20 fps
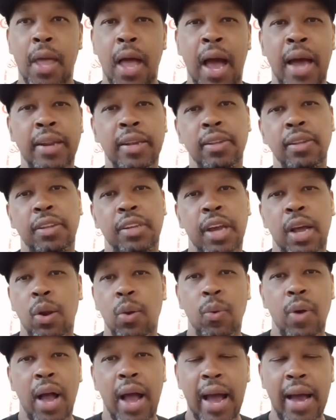I didn't tell
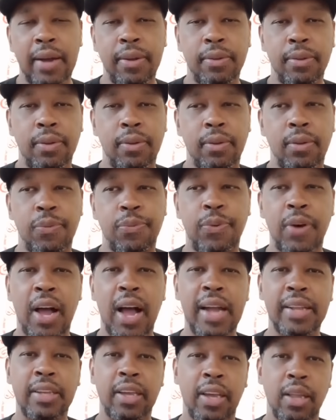him for
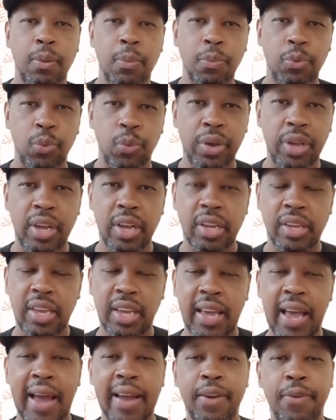Hot to get them 3 years he
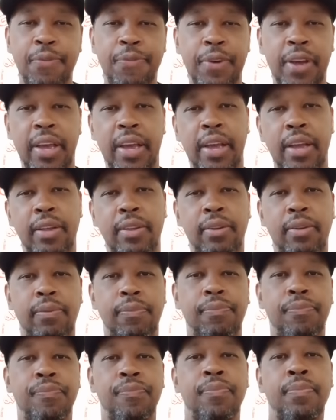got in the feds.
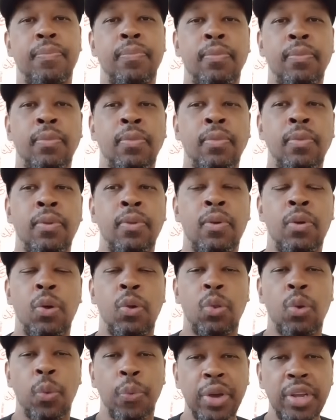
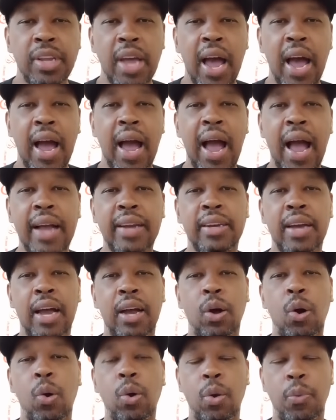The reason how Hot
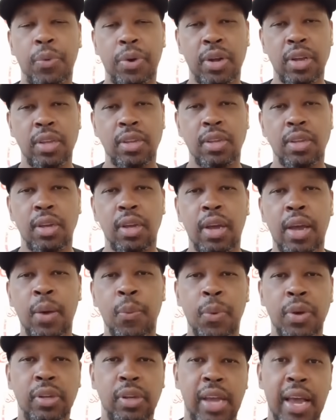got caught up with us
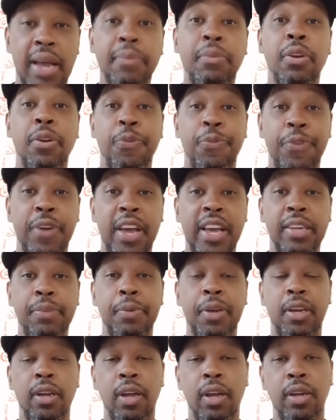and went came to the feds
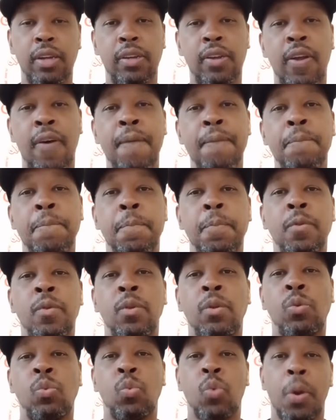because
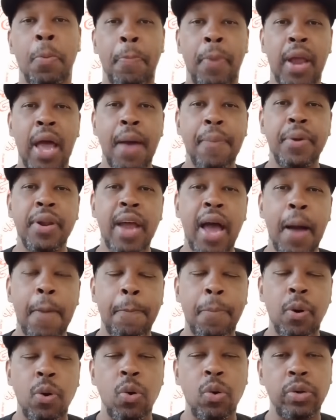when Blab and I
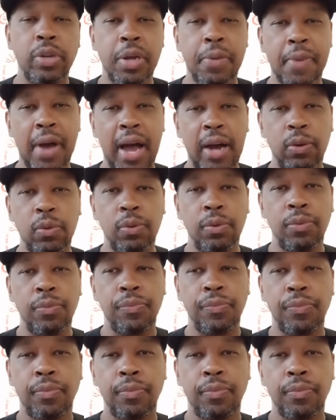boned him out,